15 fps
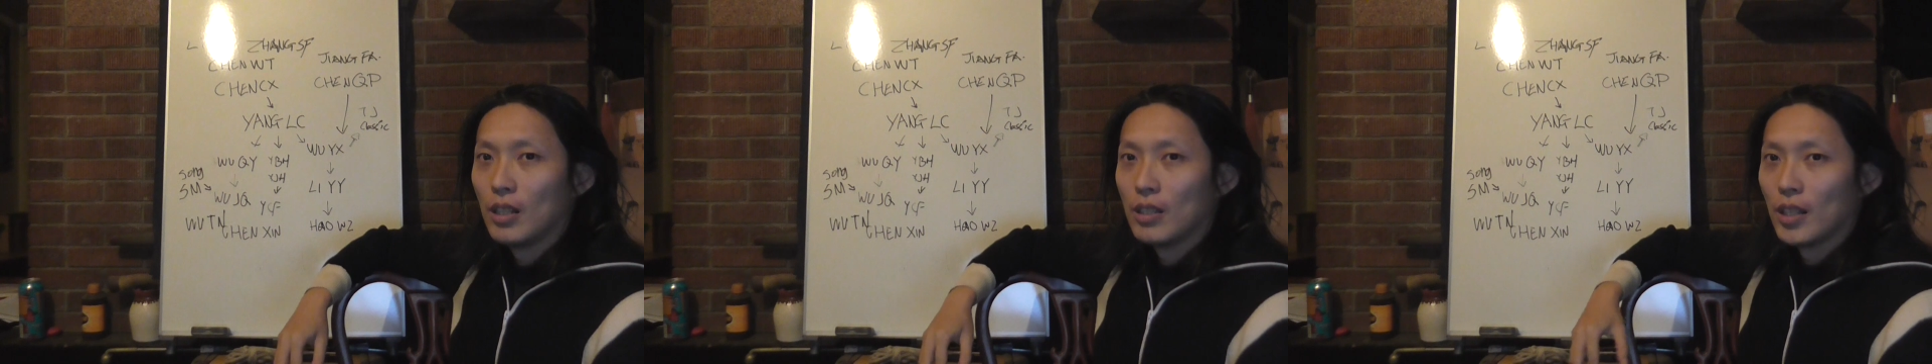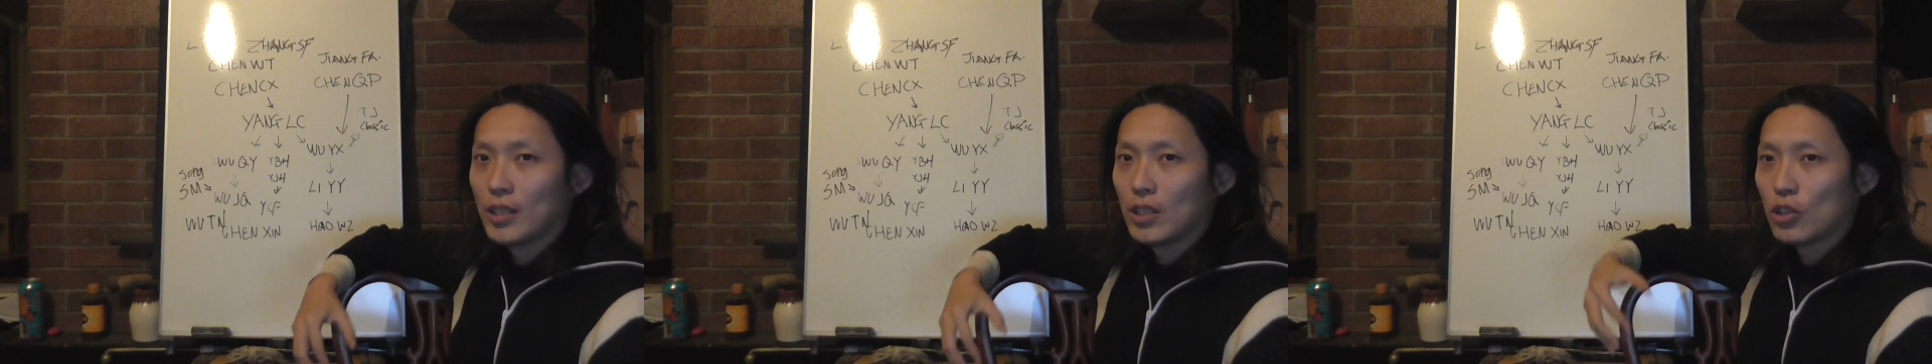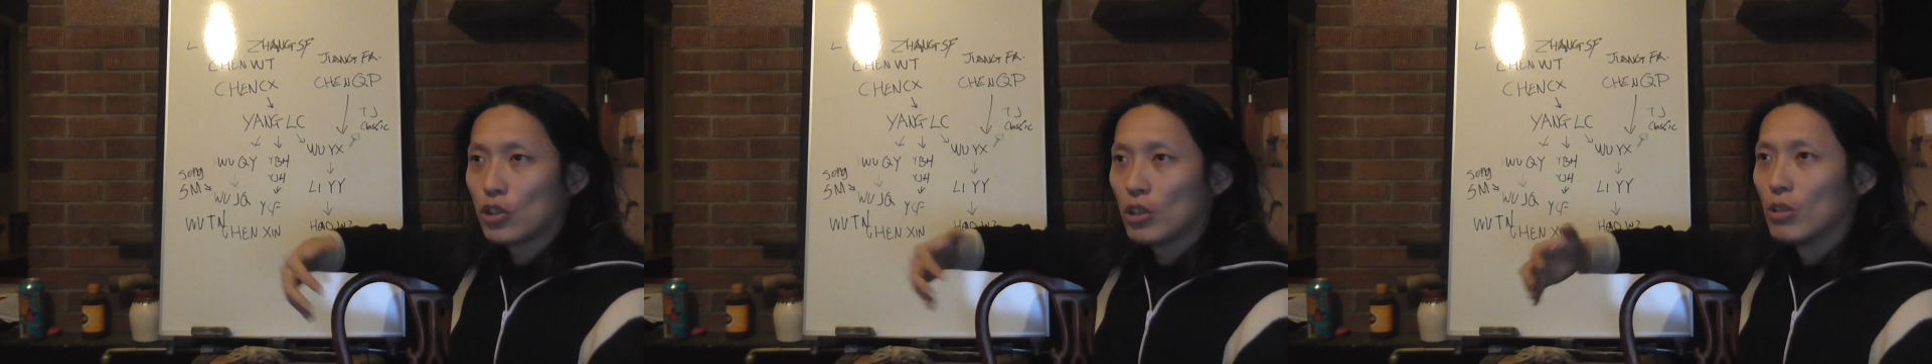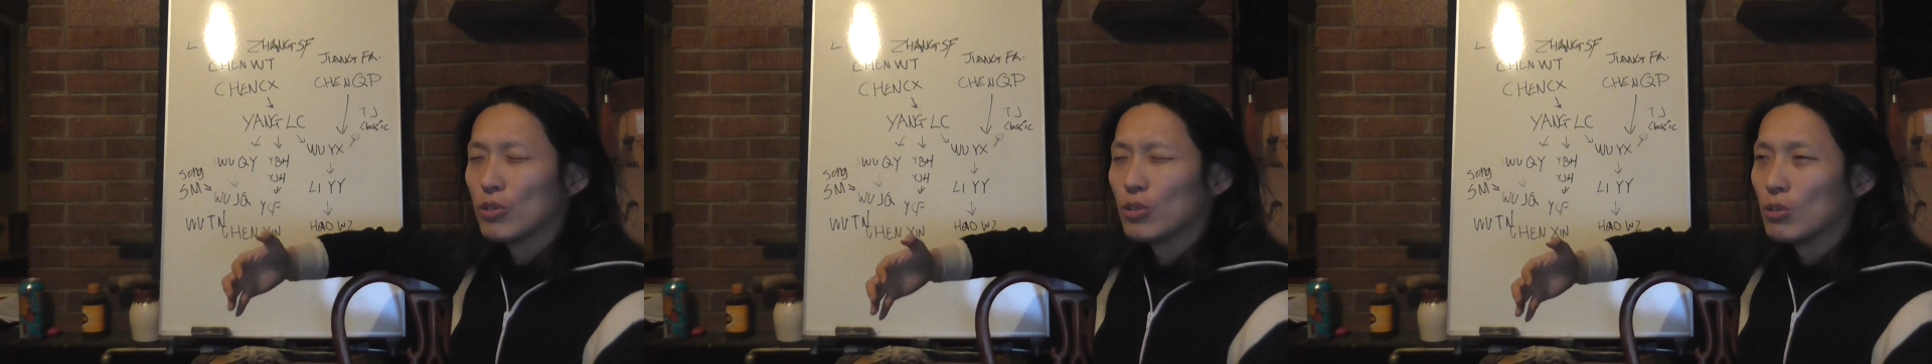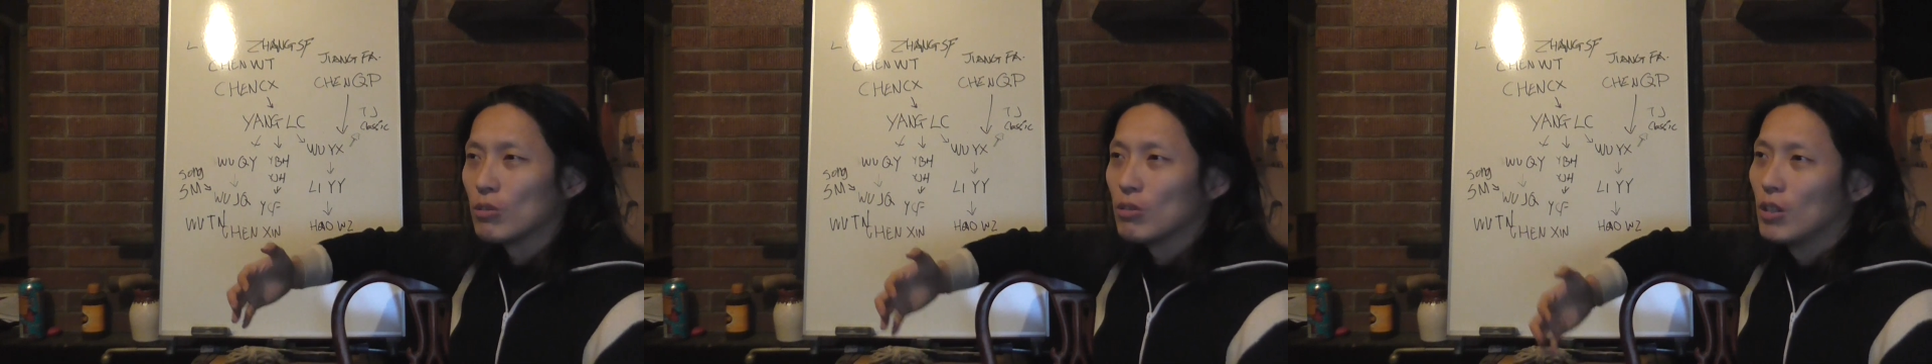That just
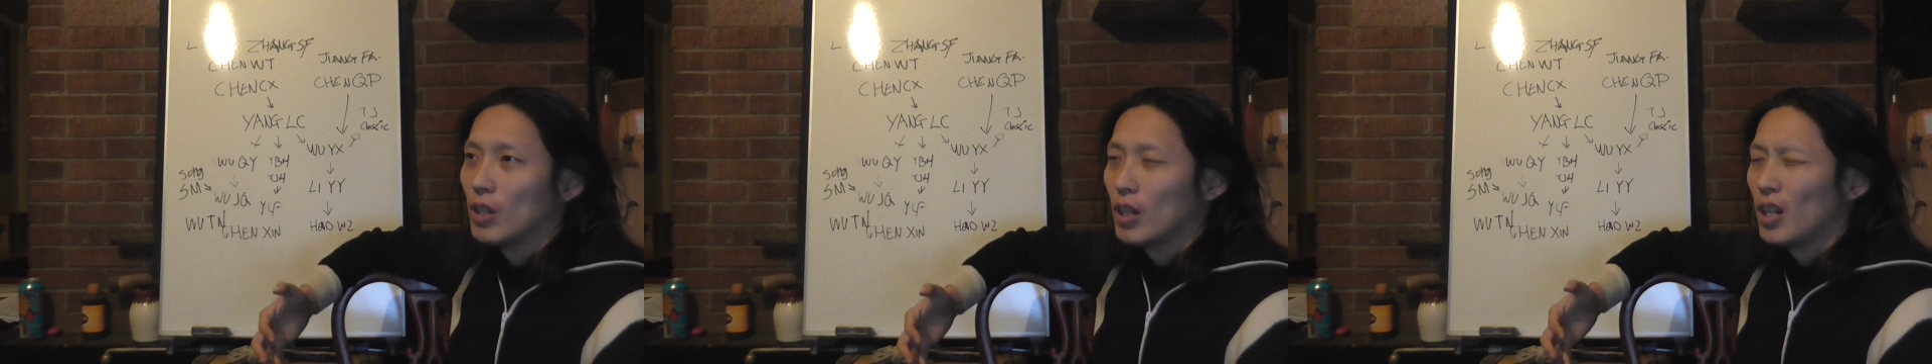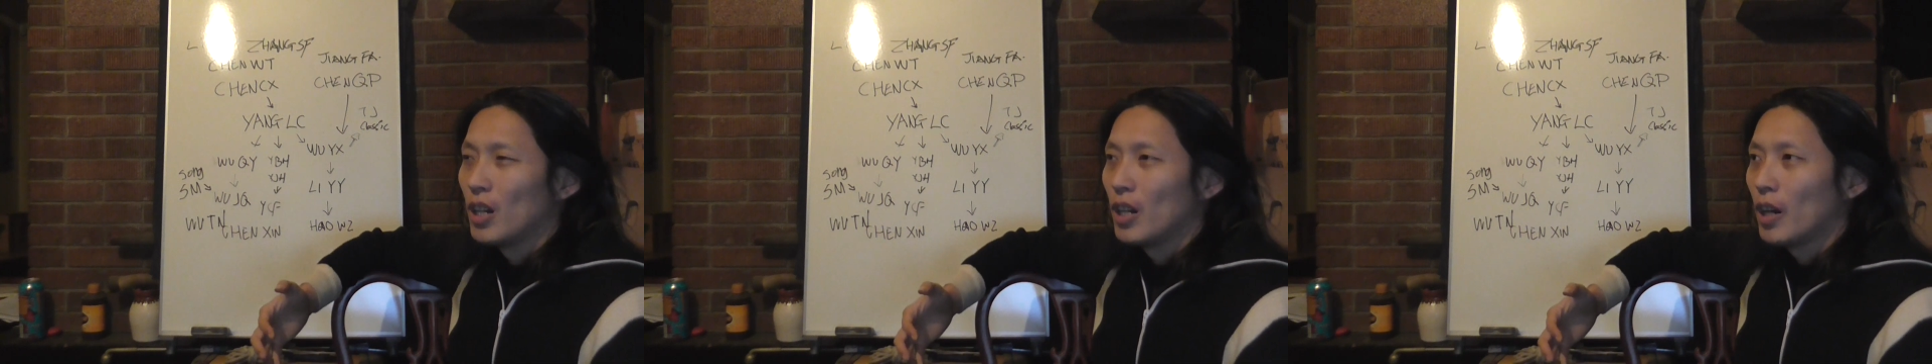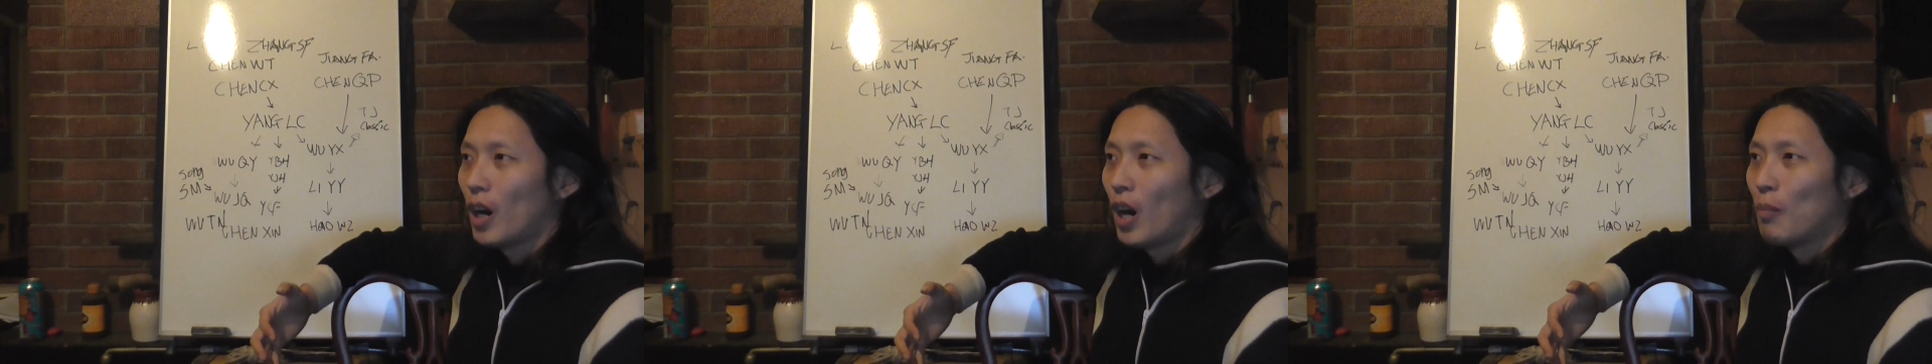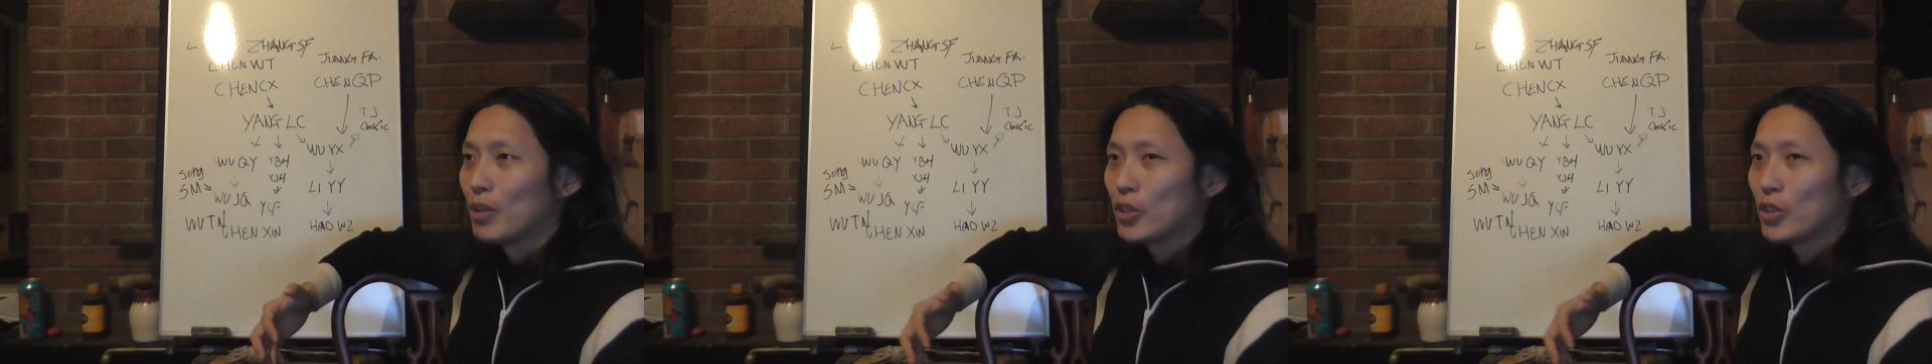shows you how